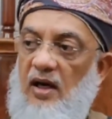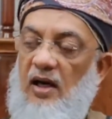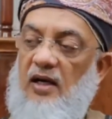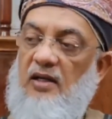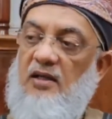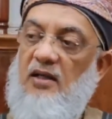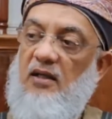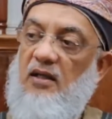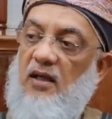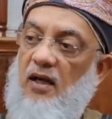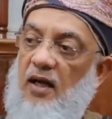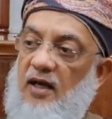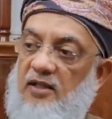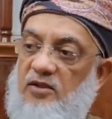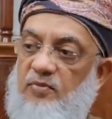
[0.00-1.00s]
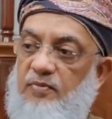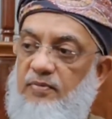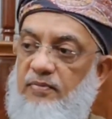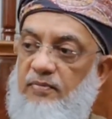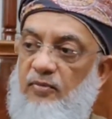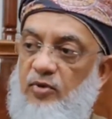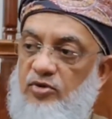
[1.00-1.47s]
until the last
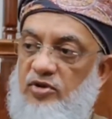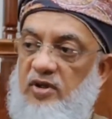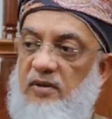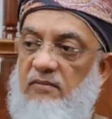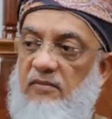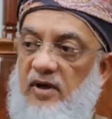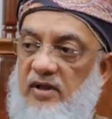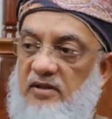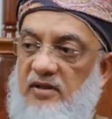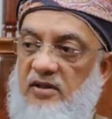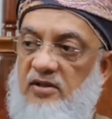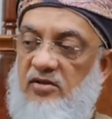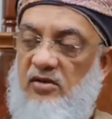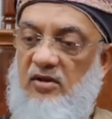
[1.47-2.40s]
Muslim exists